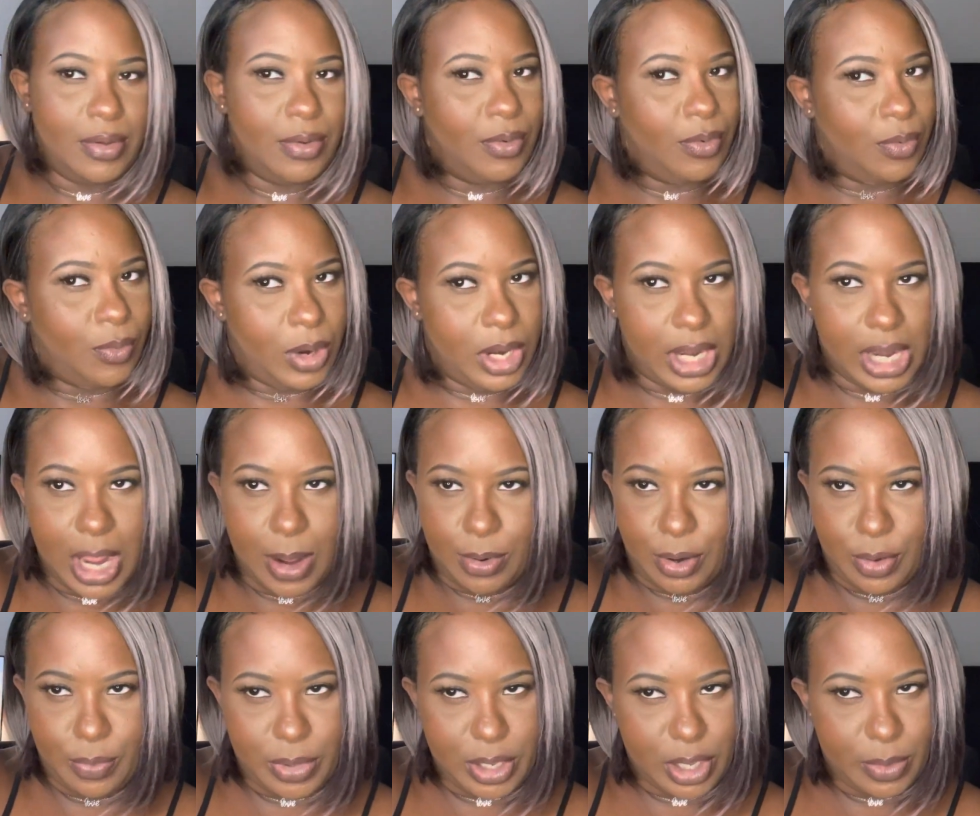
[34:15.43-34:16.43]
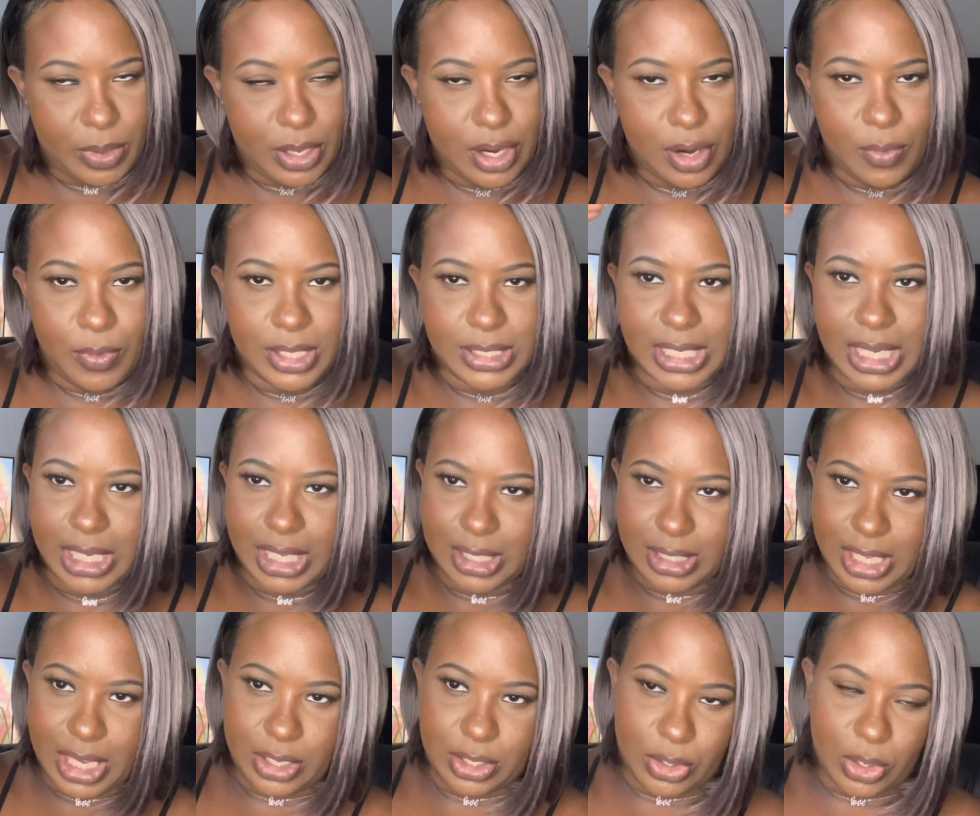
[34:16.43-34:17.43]
One day I'm gonna be up here once I get
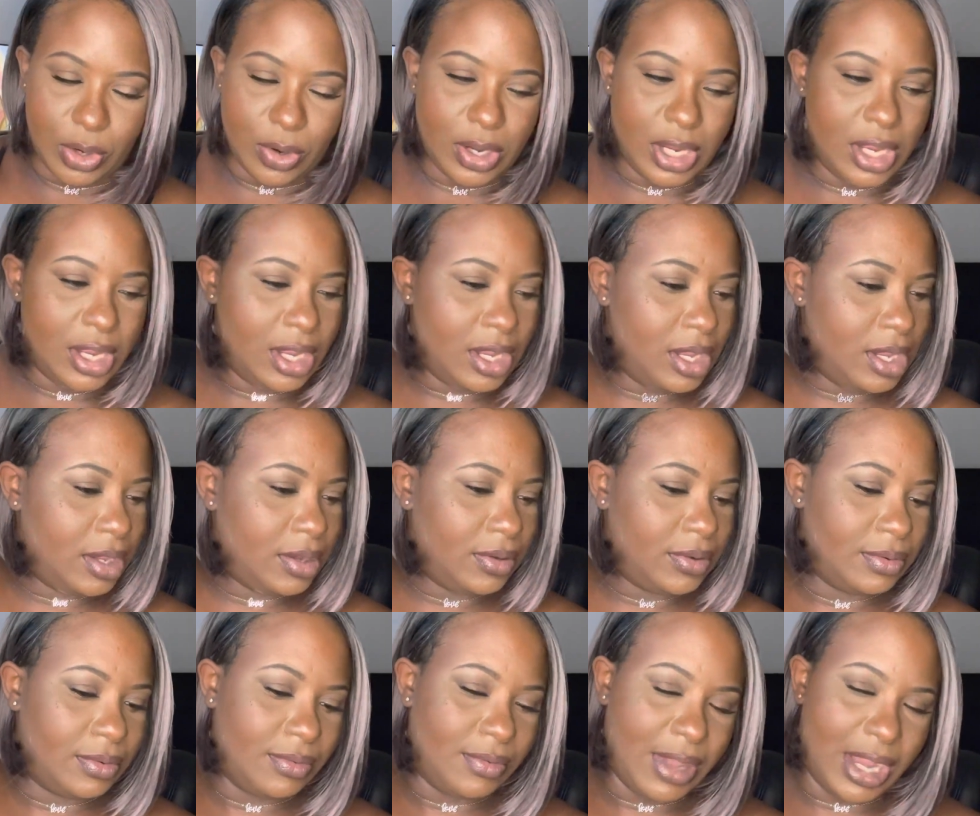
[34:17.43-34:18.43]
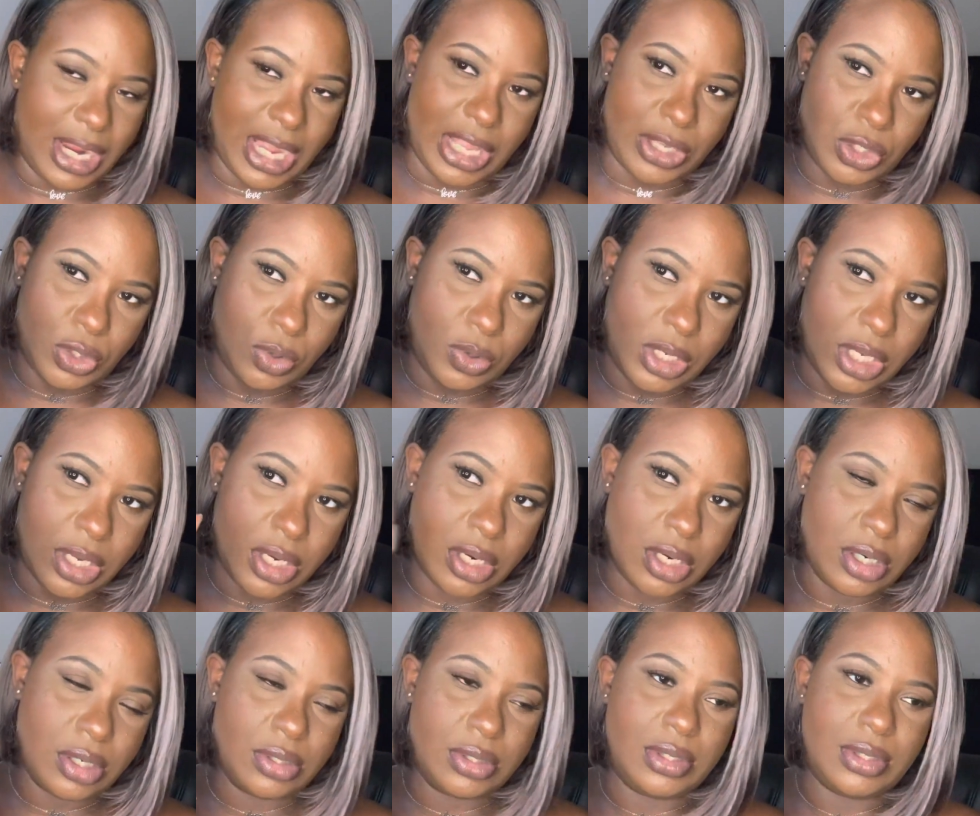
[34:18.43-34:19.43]
that degree. I got 3
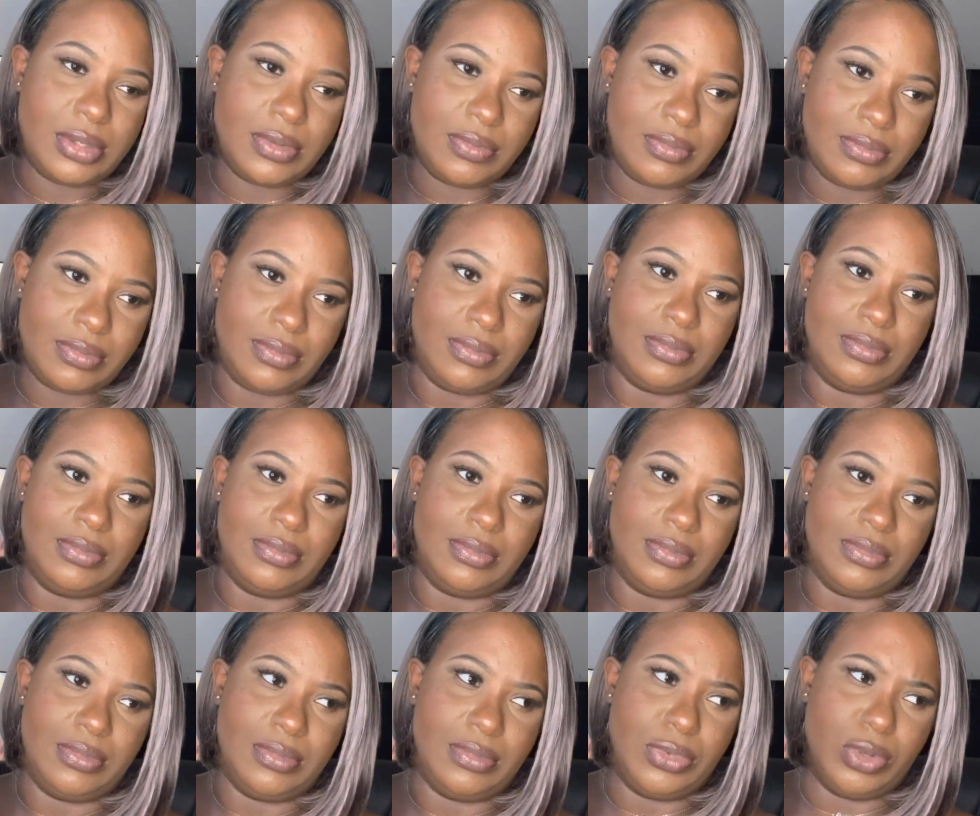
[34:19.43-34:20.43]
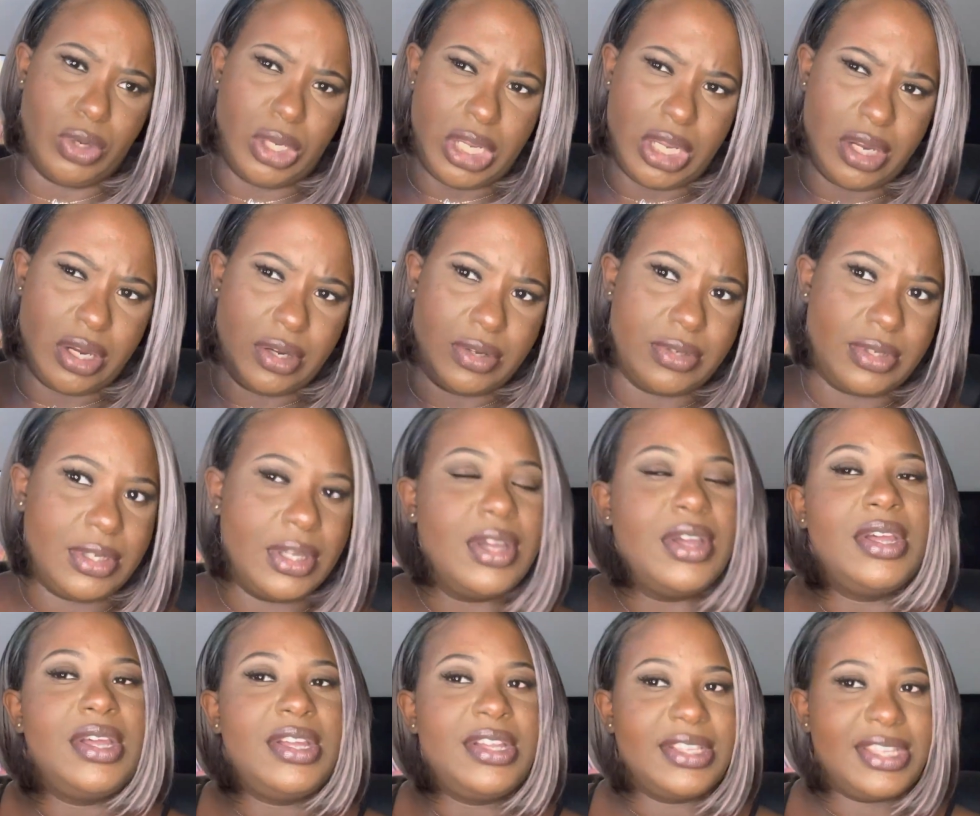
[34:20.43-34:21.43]
years
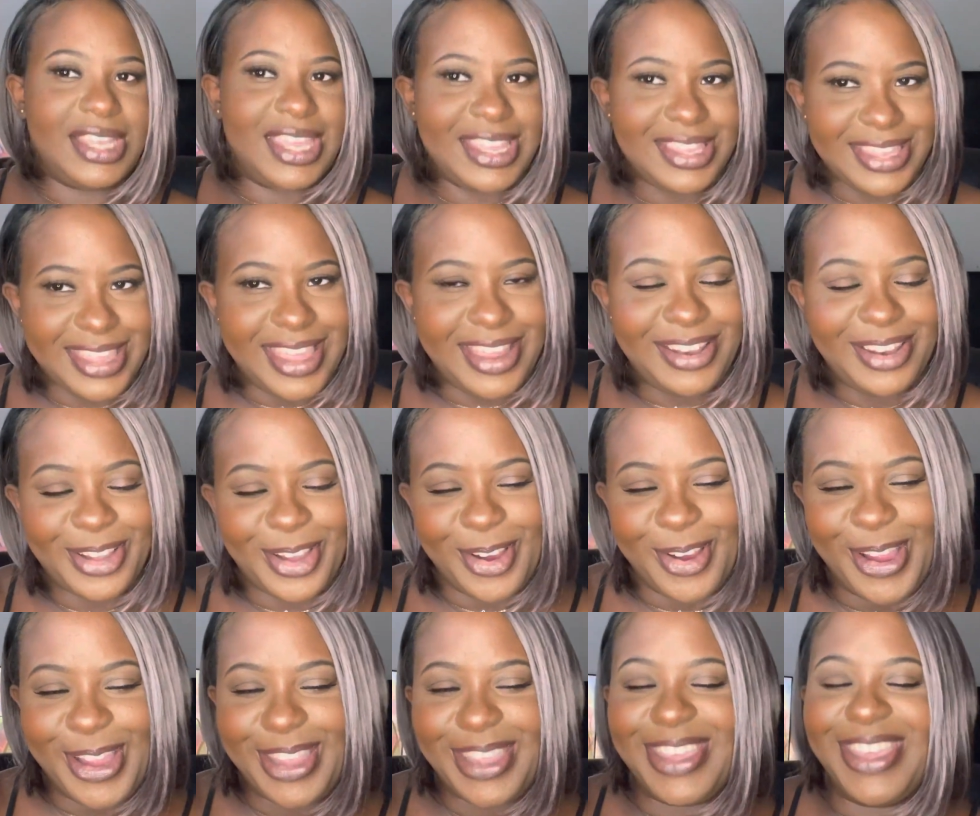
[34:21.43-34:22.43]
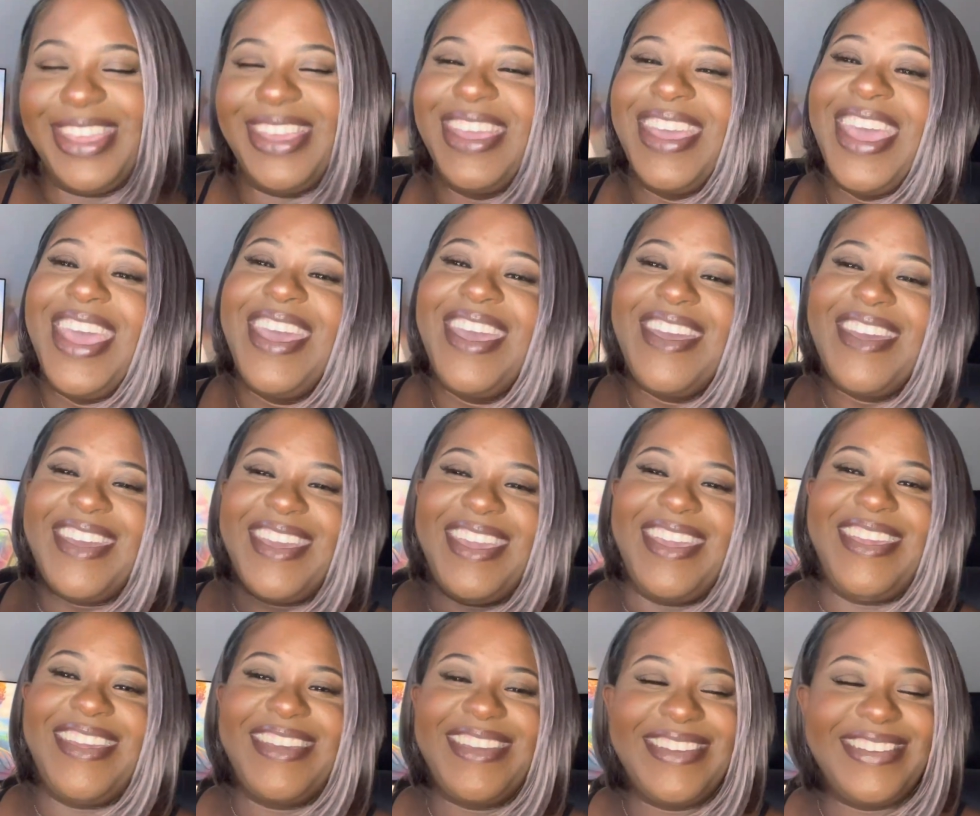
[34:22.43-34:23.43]
to get that degree,
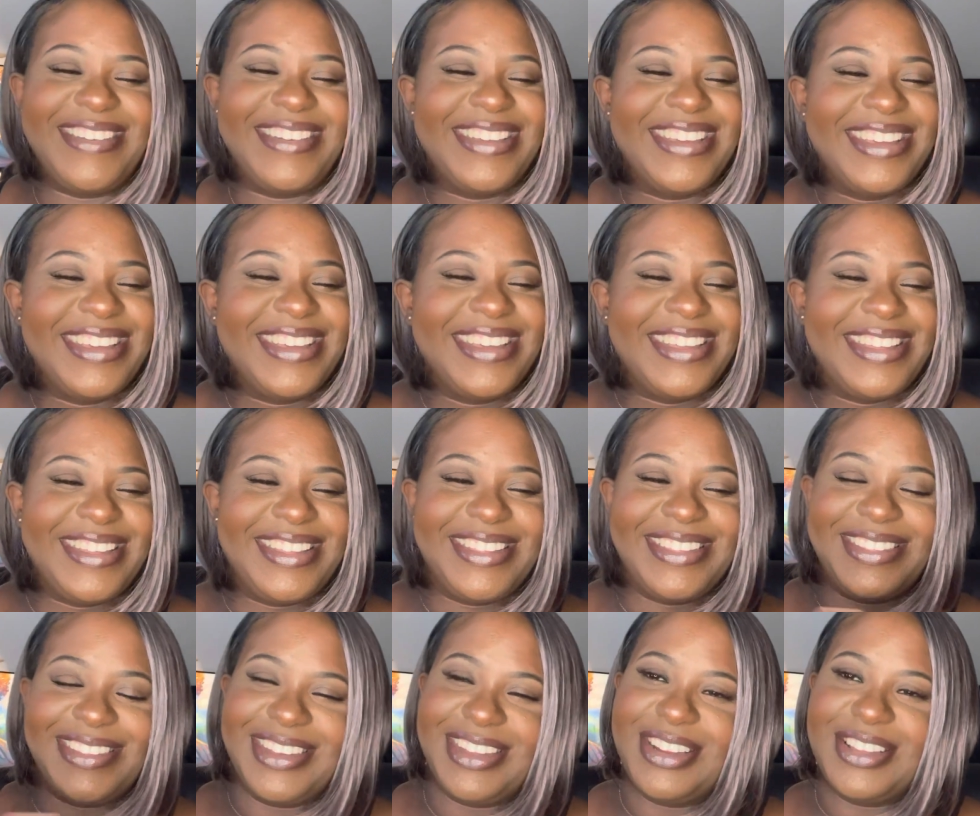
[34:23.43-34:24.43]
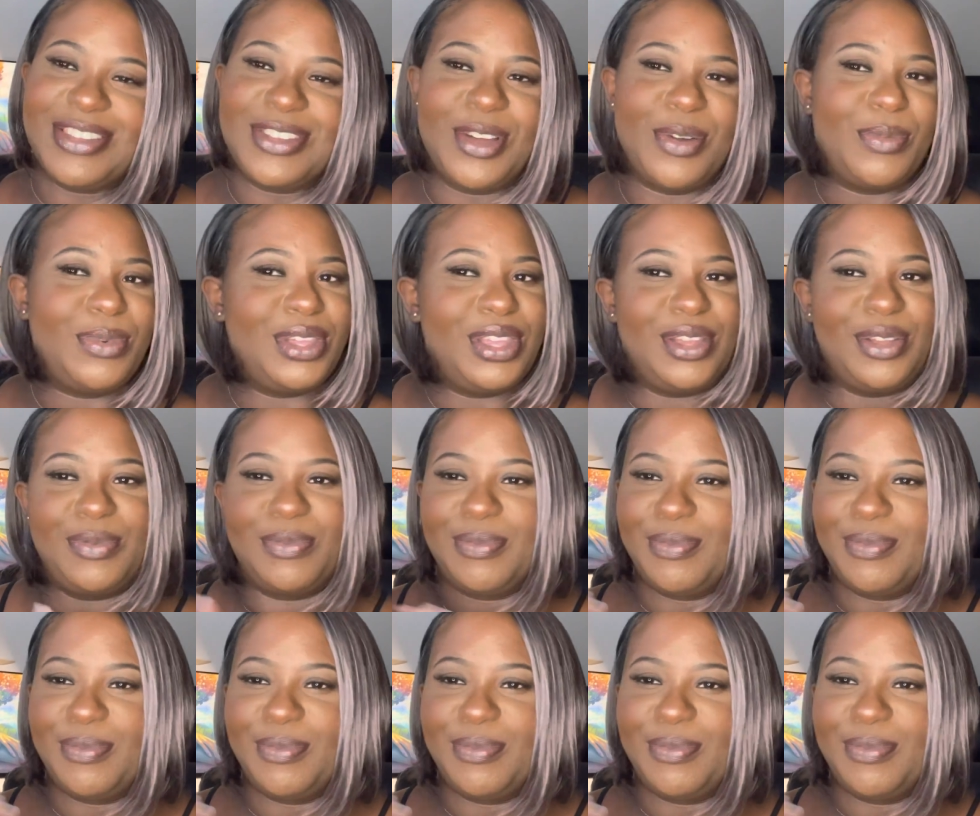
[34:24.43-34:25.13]
and then it's gonna be